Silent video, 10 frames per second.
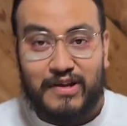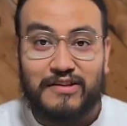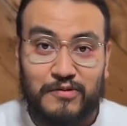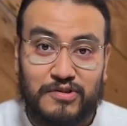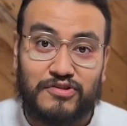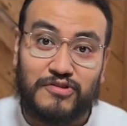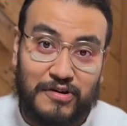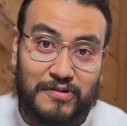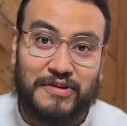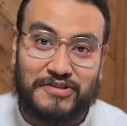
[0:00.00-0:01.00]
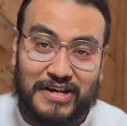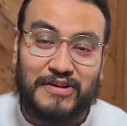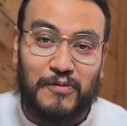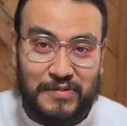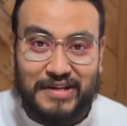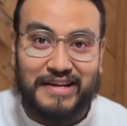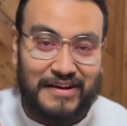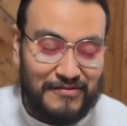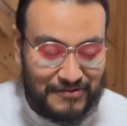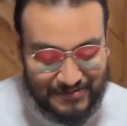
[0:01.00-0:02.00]
That was a struggle there trying to open the
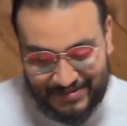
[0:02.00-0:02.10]
knife.